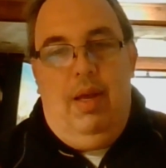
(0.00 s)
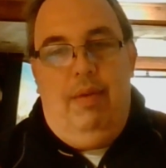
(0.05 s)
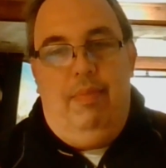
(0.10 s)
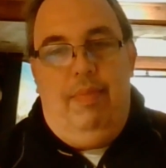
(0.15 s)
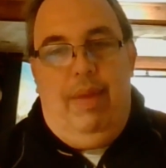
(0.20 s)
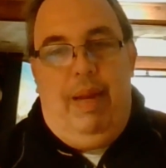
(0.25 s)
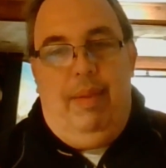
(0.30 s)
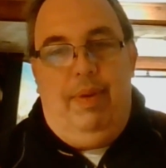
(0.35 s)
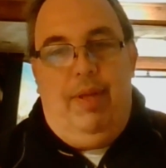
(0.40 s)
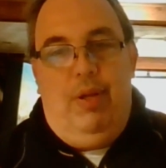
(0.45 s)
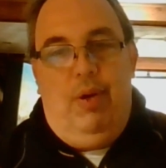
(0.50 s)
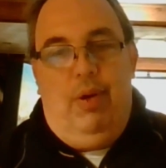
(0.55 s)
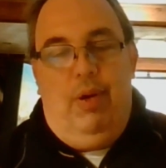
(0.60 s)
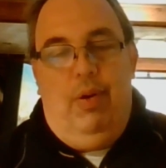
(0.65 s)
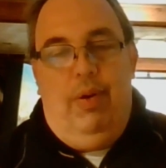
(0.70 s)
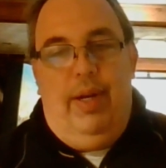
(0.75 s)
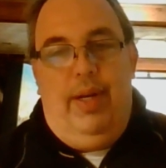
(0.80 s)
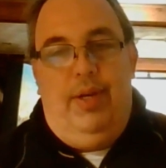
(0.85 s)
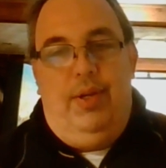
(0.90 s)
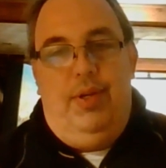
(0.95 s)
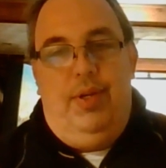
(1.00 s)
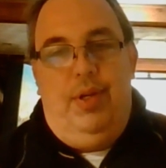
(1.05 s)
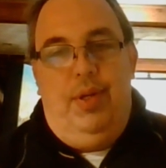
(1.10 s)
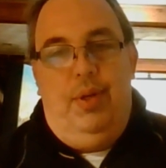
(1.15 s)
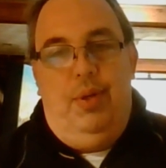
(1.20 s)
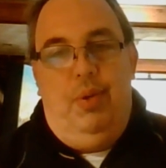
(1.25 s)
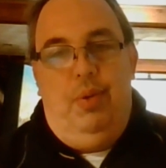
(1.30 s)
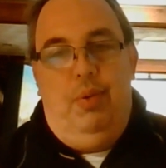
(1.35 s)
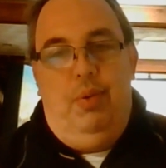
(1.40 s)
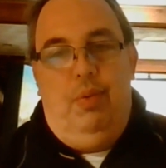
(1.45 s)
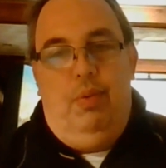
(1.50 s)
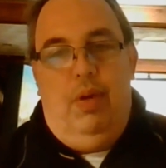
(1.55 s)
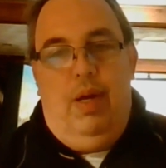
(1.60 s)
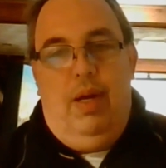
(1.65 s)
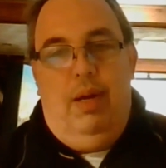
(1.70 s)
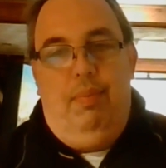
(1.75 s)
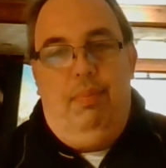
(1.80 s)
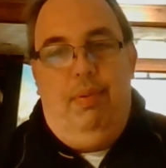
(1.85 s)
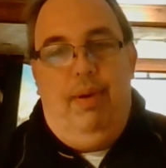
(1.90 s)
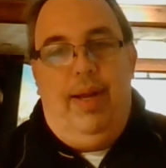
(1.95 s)
Maybe they're going
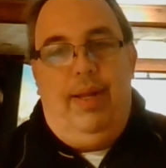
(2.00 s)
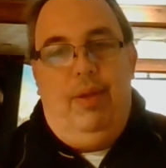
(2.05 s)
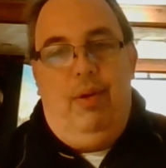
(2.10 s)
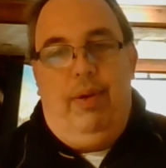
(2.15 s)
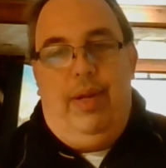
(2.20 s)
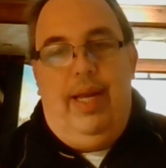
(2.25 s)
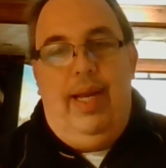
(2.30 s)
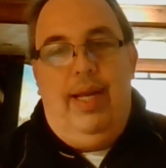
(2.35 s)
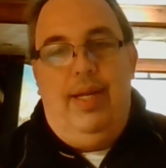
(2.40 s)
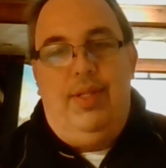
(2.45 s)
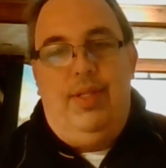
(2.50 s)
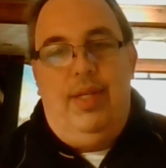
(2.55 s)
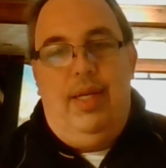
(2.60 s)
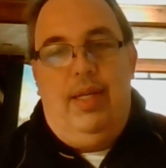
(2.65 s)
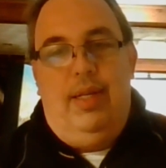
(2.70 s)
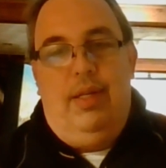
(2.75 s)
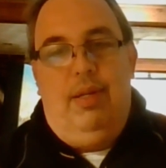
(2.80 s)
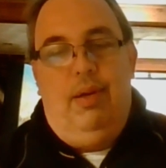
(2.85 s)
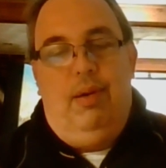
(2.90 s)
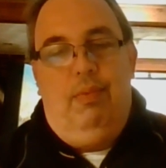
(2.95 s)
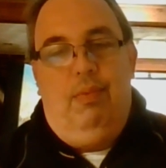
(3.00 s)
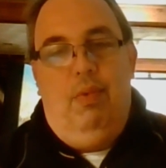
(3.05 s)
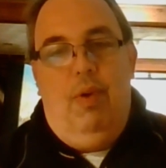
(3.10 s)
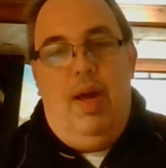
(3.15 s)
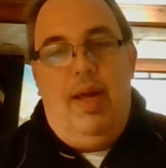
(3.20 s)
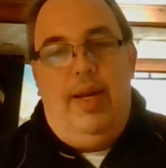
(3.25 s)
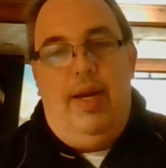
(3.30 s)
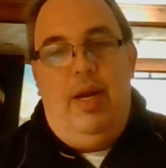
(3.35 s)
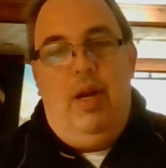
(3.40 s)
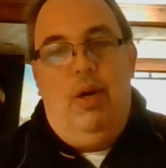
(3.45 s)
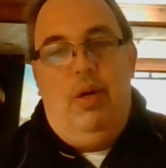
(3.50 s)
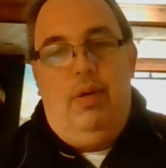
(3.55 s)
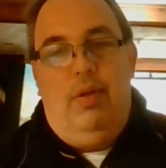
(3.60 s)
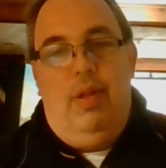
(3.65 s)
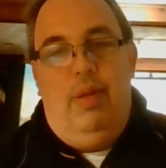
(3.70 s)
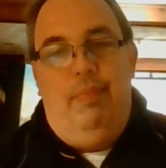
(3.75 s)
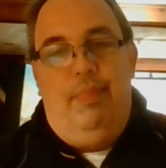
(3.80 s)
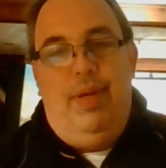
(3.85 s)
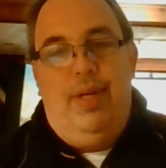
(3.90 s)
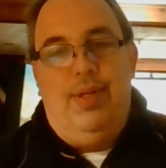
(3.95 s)
to bring their kids in to run and own
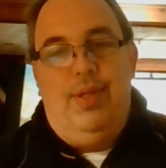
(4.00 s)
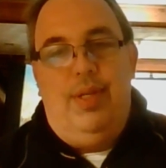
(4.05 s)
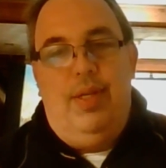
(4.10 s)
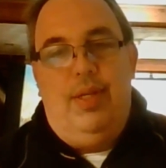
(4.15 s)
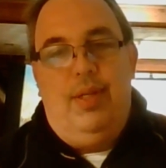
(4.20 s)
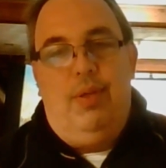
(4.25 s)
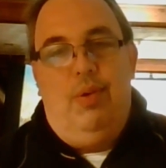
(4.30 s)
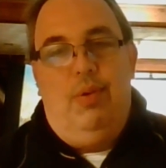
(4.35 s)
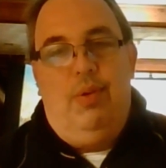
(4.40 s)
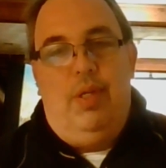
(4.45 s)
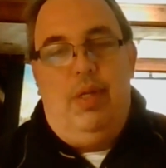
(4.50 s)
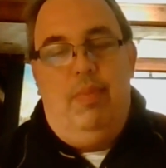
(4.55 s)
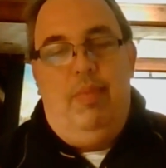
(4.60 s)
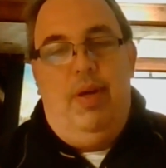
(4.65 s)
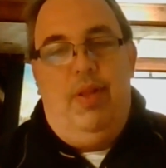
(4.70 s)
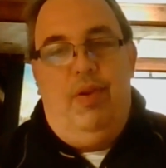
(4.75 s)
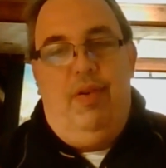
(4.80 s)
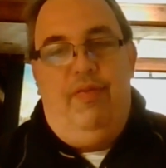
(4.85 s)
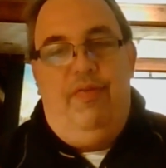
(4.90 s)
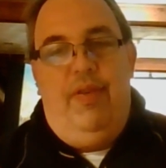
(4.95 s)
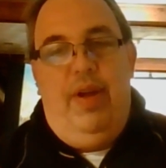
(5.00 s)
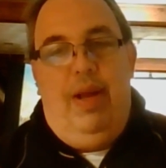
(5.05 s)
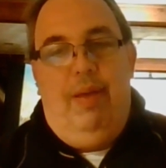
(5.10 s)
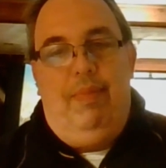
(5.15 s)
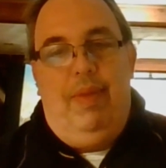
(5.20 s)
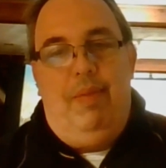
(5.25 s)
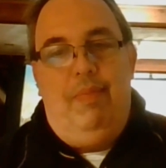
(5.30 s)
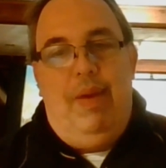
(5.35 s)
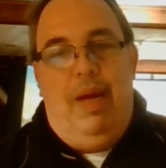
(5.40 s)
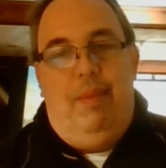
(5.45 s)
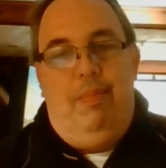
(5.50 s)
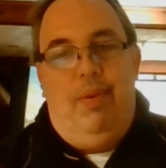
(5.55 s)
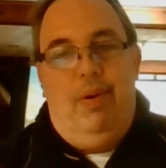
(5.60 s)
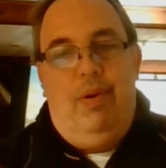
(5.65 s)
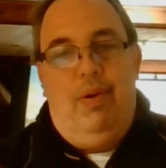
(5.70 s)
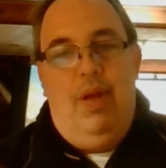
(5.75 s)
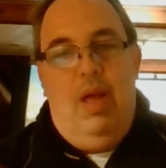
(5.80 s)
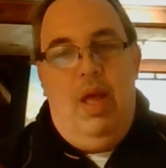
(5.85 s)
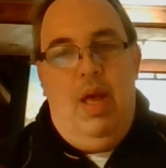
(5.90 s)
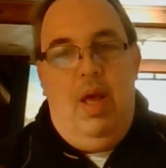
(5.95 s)
the business, or some other family
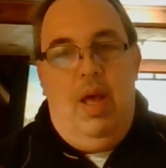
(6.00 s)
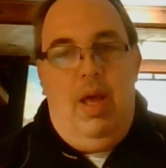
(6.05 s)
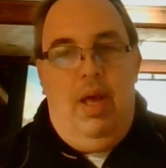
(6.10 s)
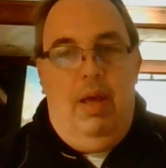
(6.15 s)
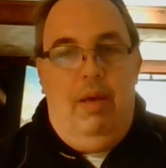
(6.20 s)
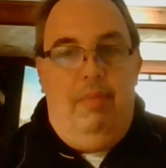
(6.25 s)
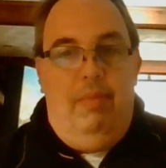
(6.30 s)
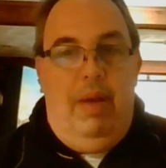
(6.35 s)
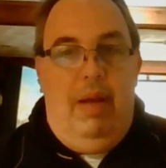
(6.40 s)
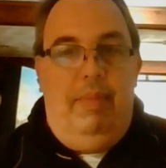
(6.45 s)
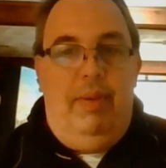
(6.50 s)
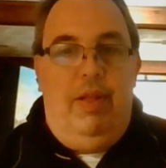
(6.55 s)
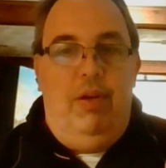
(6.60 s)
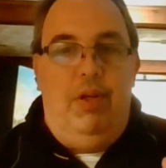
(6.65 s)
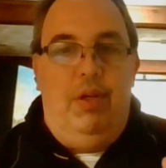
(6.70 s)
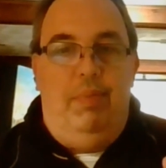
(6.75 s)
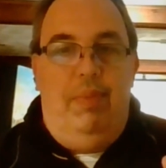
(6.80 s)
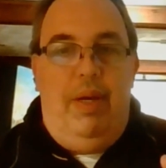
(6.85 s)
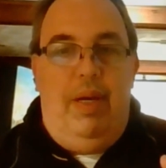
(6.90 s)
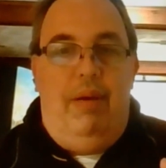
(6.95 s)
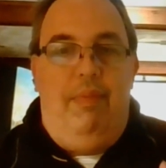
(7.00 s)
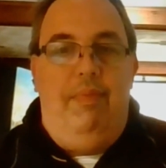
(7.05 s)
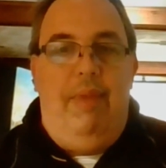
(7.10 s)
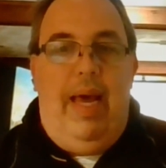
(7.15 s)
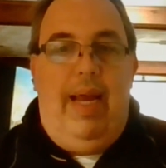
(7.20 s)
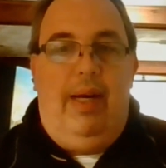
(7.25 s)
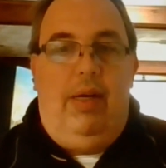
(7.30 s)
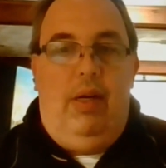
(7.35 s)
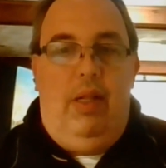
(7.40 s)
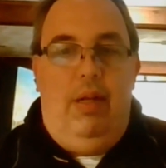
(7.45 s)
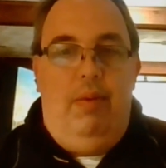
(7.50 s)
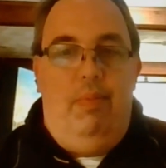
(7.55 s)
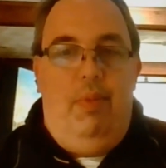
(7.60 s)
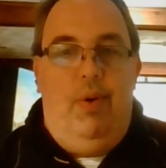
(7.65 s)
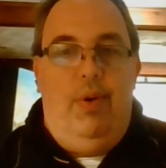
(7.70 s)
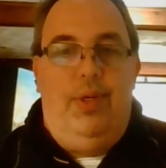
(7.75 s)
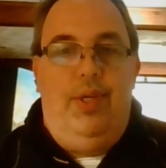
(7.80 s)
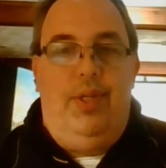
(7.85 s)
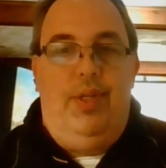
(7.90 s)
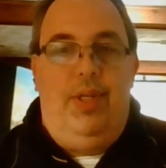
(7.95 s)
member. Maybe there's been a medical
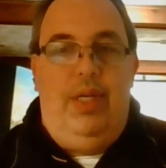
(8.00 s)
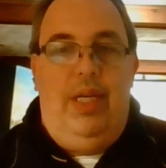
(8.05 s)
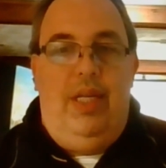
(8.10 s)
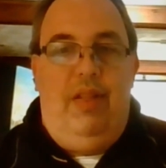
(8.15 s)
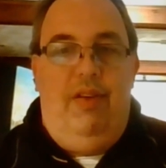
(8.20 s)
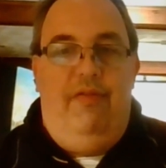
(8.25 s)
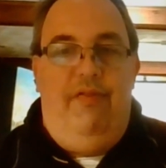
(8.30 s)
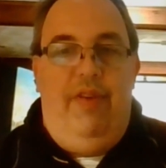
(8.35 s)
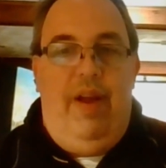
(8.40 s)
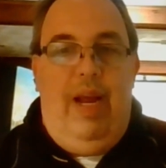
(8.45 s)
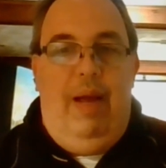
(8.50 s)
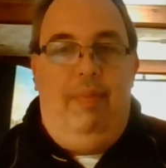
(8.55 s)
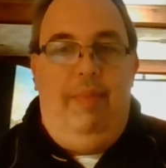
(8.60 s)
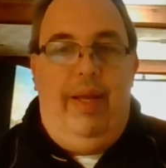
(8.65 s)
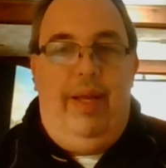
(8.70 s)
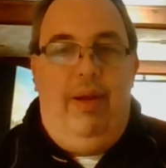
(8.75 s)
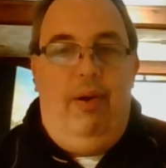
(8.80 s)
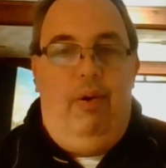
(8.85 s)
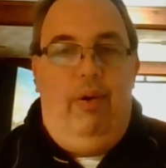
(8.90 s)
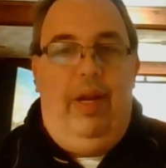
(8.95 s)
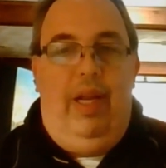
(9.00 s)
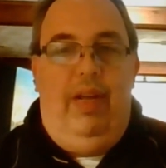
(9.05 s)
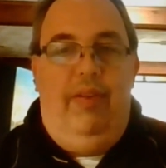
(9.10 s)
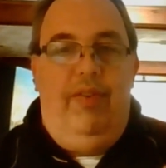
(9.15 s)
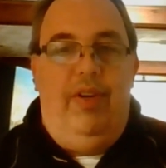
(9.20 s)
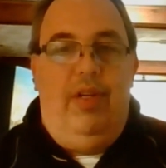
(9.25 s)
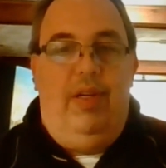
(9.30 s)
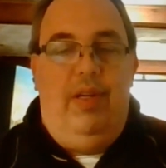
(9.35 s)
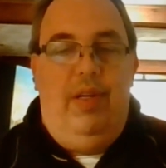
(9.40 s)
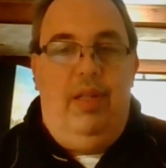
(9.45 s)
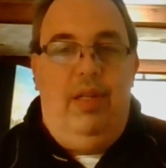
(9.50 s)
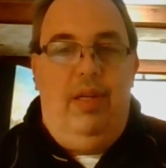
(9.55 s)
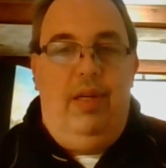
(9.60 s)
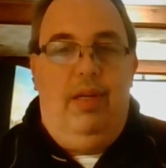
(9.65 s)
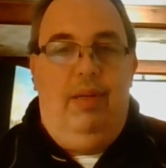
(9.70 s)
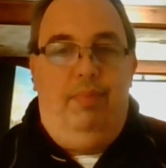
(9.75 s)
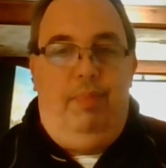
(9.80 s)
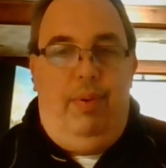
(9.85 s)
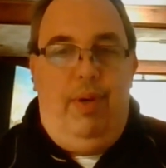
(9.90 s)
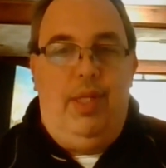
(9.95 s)
emergency in the family, or even to
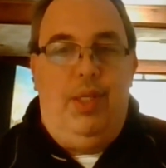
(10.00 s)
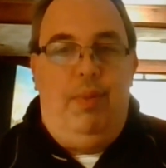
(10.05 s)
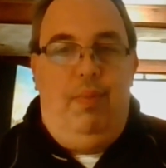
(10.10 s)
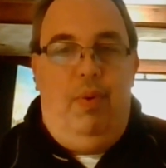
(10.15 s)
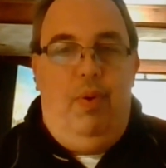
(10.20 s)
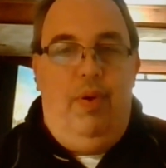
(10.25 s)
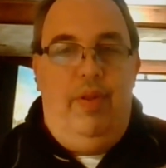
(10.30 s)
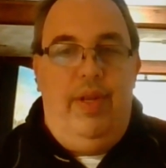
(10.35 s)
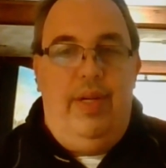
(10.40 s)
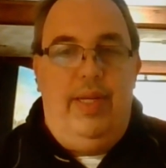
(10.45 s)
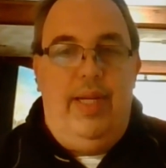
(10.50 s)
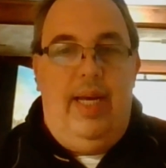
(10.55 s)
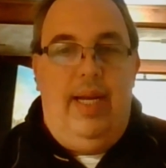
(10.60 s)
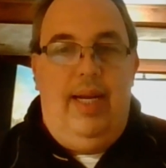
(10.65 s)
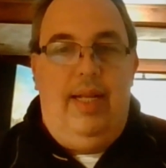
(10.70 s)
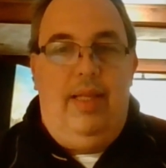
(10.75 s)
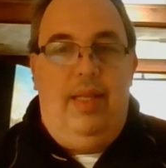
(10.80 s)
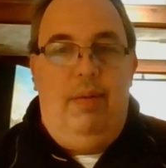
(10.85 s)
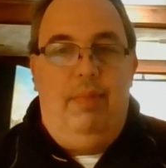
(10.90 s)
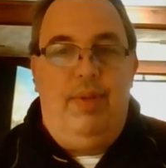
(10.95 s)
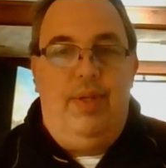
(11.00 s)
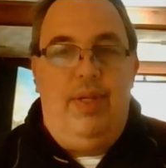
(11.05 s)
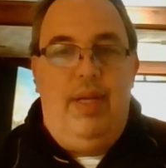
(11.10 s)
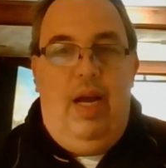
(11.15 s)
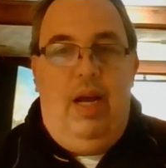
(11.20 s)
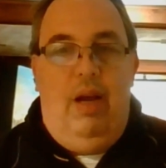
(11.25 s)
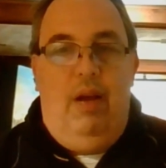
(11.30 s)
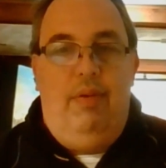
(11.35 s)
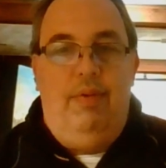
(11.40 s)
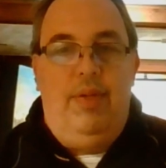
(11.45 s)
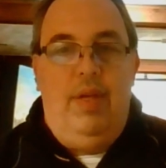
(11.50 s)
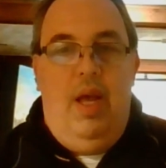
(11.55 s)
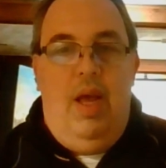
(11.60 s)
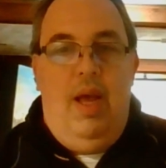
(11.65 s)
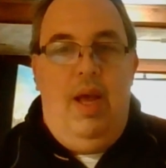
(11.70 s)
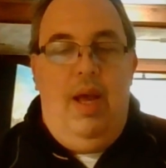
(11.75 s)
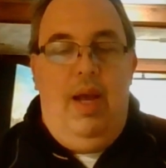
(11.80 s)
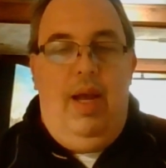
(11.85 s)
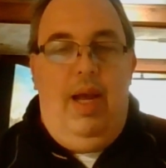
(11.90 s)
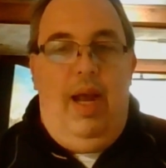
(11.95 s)
the principal or the tenant themselves,
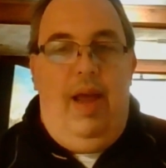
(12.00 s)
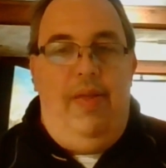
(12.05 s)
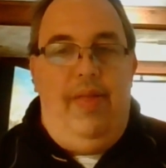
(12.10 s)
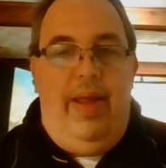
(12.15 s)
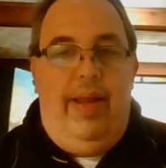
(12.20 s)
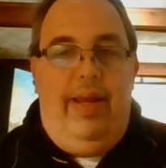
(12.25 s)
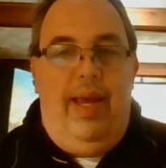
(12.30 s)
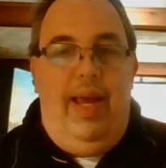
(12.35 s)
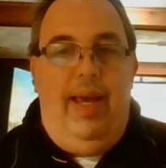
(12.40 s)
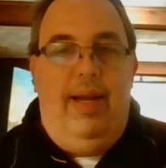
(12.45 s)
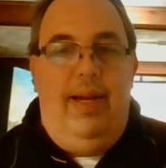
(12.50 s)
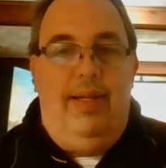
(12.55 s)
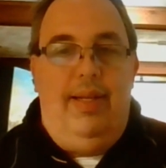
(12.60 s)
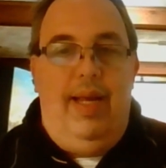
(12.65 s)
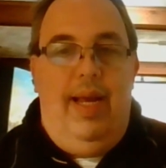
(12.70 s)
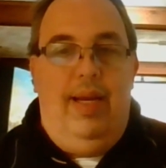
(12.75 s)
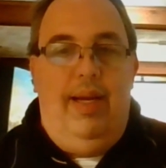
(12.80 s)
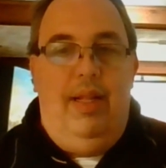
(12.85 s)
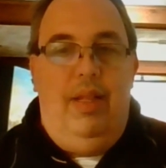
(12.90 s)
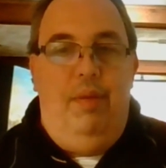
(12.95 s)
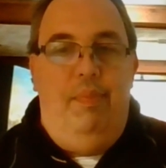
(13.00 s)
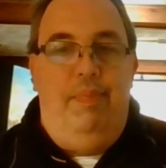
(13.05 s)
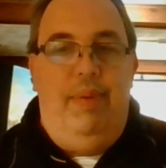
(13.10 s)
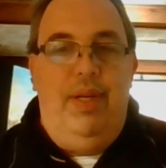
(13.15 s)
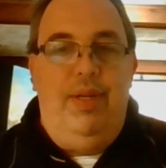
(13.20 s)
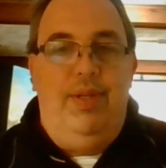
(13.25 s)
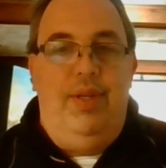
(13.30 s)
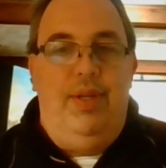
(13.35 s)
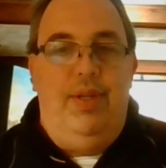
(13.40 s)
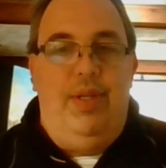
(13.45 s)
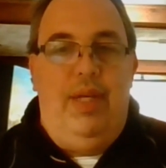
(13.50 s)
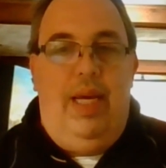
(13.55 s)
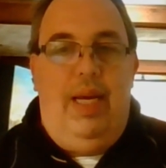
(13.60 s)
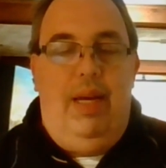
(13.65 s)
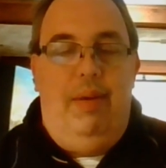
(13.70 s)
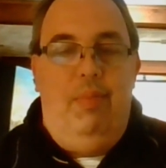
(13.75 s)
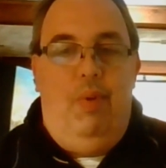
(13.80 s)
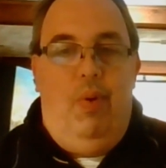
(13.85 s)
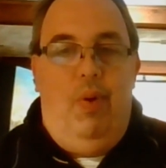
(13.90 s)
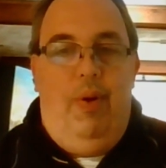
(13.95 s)
and they can't attend to the business
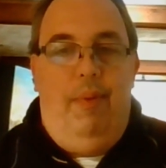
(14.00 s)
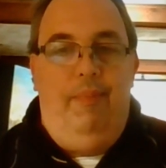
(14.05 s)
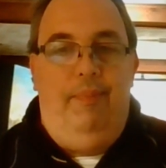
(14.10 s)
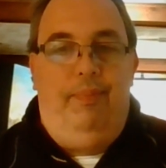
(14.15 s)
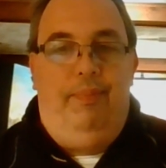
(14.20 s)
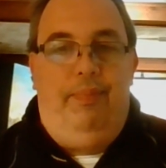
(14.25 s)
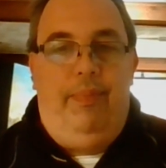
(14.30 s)
anymore.